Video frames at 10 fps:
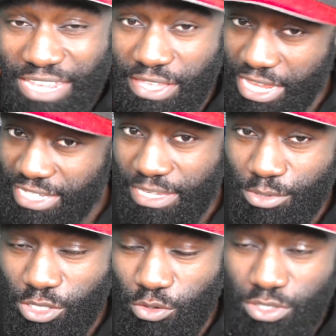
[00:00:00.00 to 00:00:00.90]
now the X
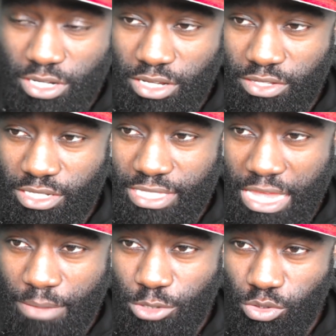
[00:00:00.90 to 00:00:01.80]
episode. Uh, this is
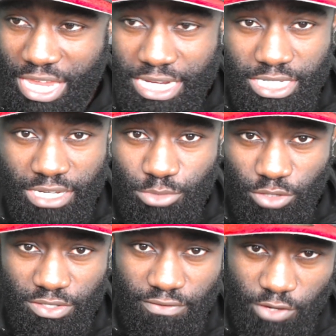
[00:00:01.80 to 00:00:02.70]
now episode eighteen.
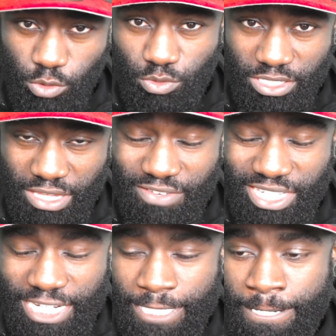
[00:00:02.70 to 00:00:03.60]
So obviously, the first one was
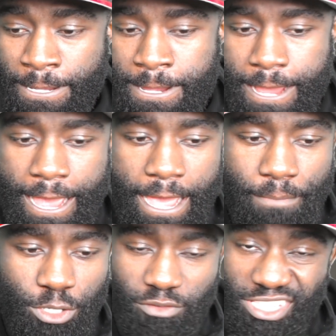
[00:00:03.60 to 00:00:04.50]
seventeen,
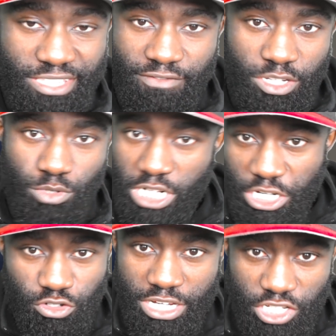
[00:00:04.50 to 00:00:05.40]
um, and obviously, seventeen was
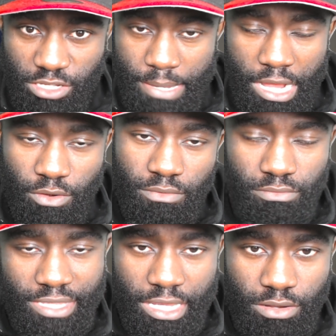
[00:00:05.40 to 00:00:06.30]
literally just about
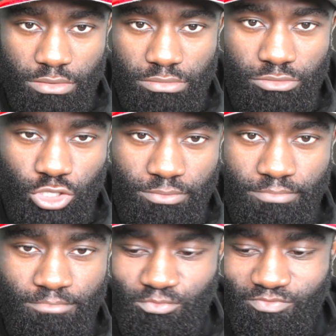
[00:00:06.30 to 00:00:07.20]
there, yeah,
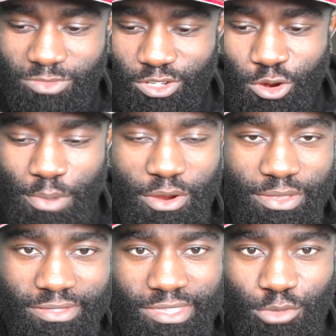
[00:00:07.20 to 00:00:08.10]

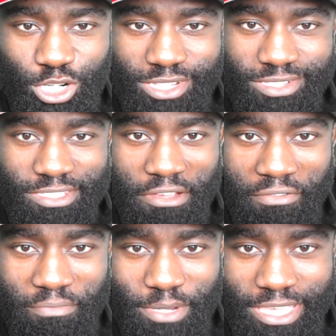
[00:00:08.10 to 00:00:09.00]
comparing the bodies and
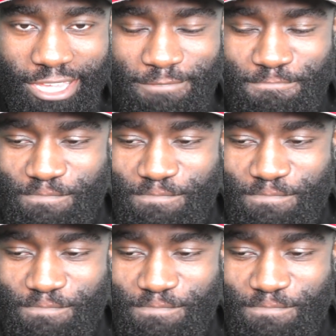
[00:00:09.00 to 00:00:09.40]
stuff. But yeah.